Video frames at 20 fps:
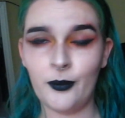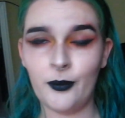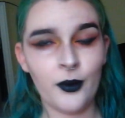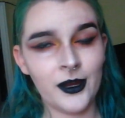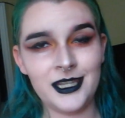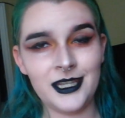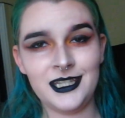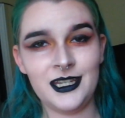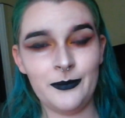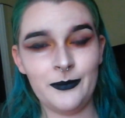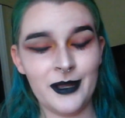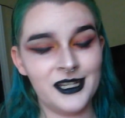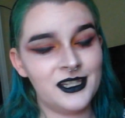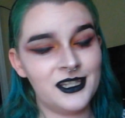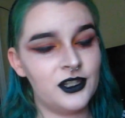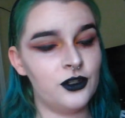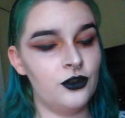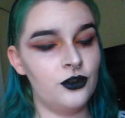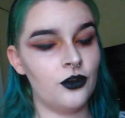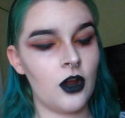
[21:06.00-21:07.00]
pointy
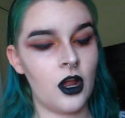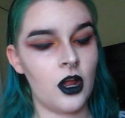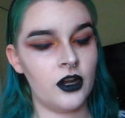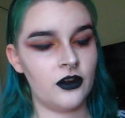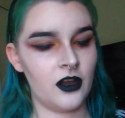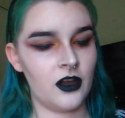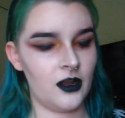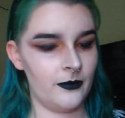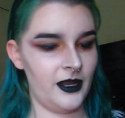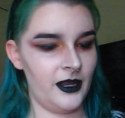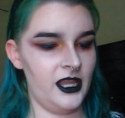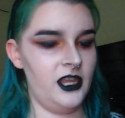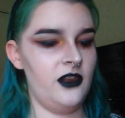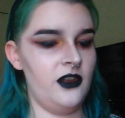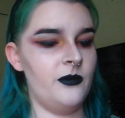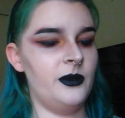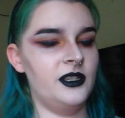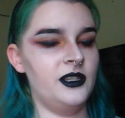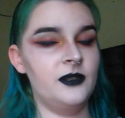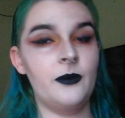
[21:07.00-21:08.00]
bits drawn around my
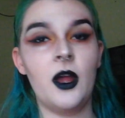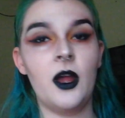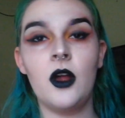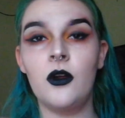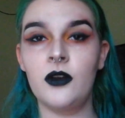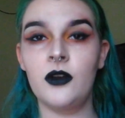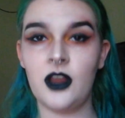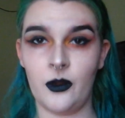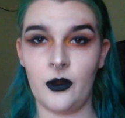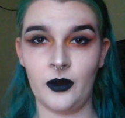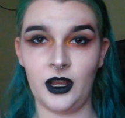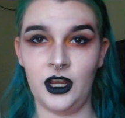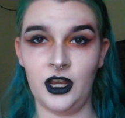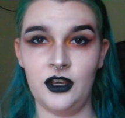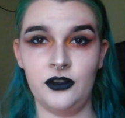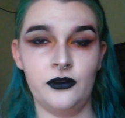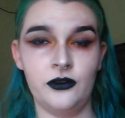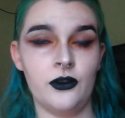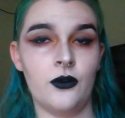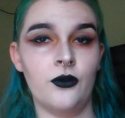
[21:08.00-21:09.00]
Cupid's bow. Now we're going
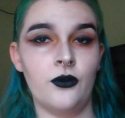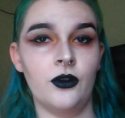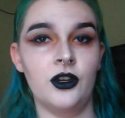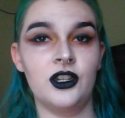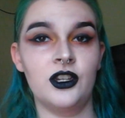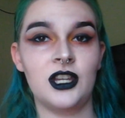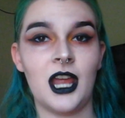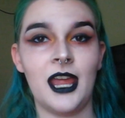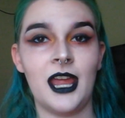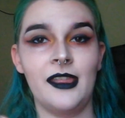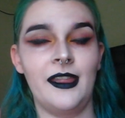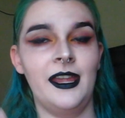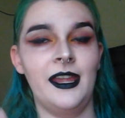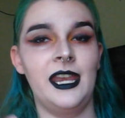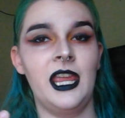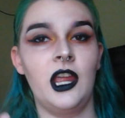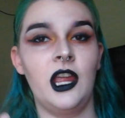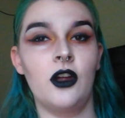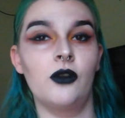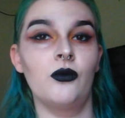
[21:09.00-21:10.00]
to do the orange
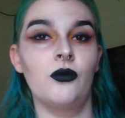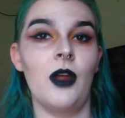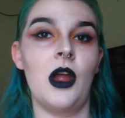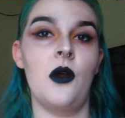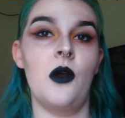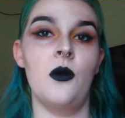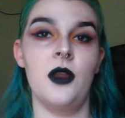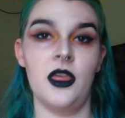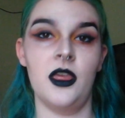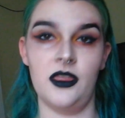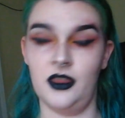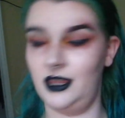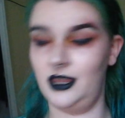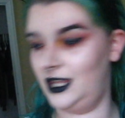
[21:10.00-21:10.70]
highlighting around the